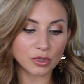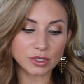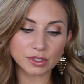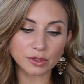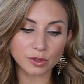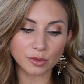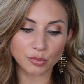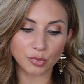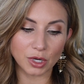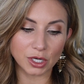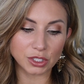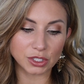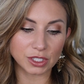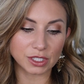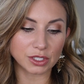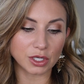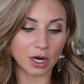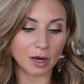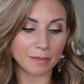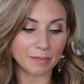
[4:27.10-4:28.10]
bristled
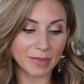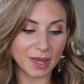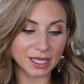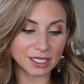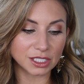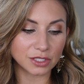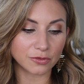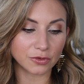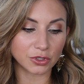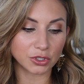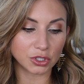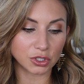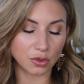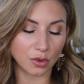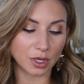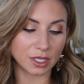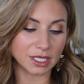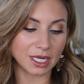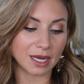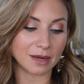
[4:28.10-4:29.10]
brushes are best for
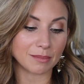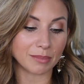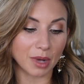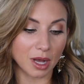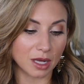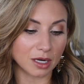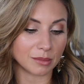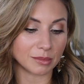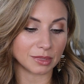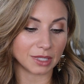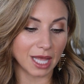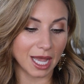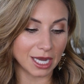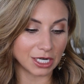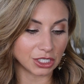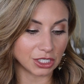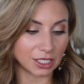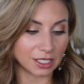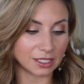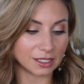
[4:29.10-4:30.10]
short and bottom
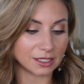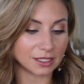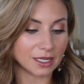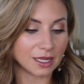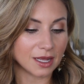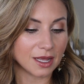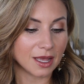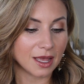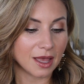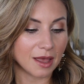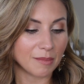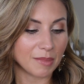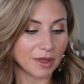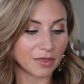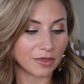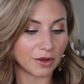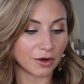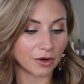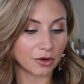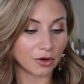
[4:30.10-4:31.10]
lashes
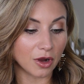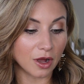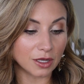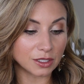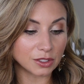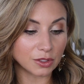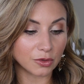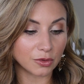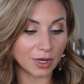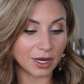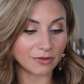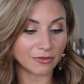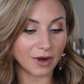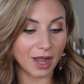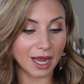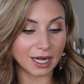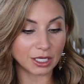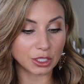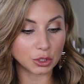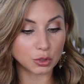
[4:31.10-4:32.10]
but they're also great for
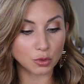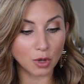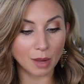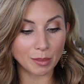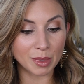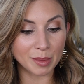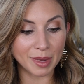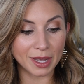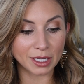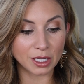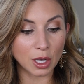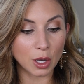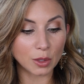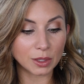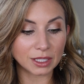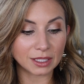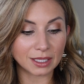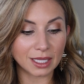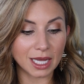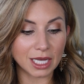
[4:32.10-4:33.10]
adding drama by
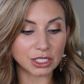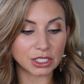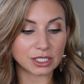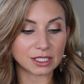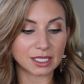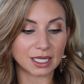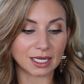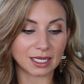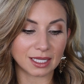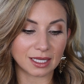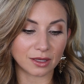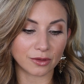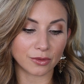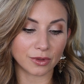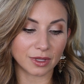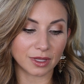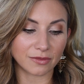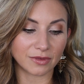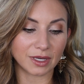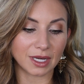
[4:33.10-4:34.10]
coating lashes and
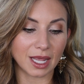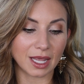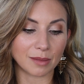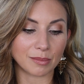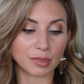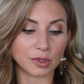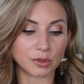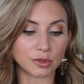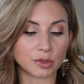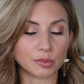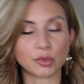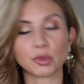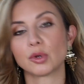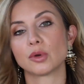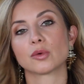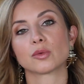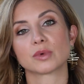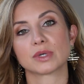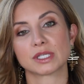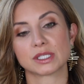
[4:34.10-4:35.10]
giving a
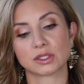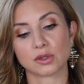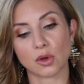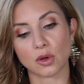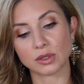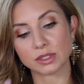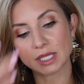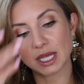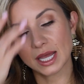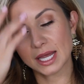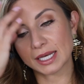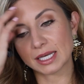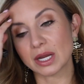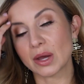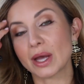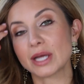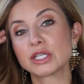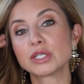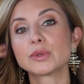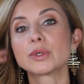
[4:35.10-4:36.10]
buildable result.
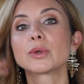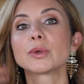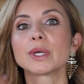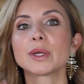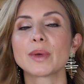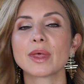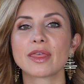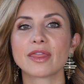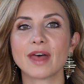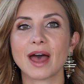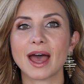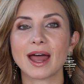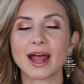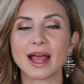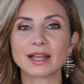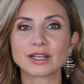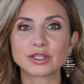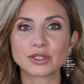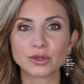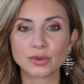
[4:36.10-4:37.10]
Now I do agree with that.
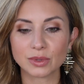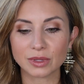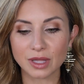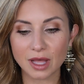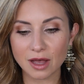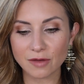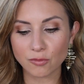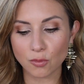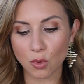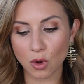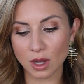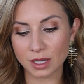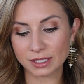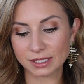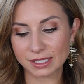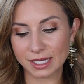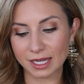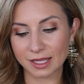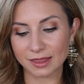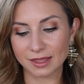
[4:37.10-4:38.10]
I do love
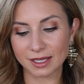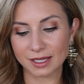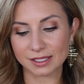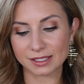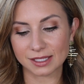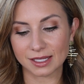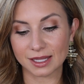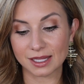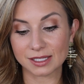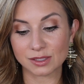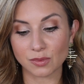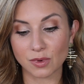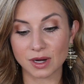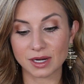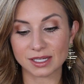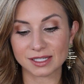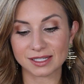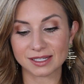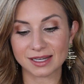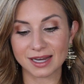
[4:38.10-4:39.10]
wands like this and this
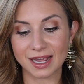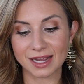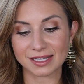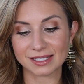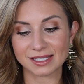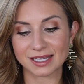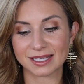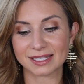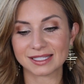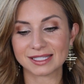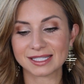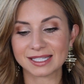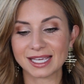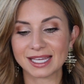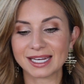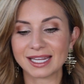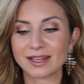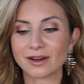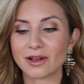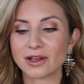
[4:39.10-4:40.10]
one is nice and
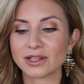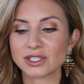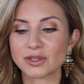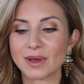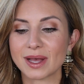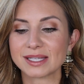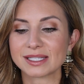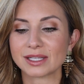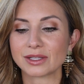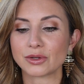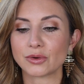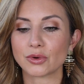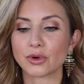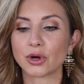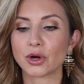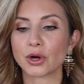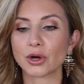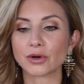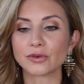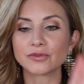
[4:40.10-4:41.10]
skinny. It also has a little
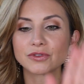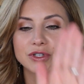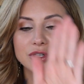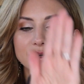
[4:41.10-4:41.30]
curve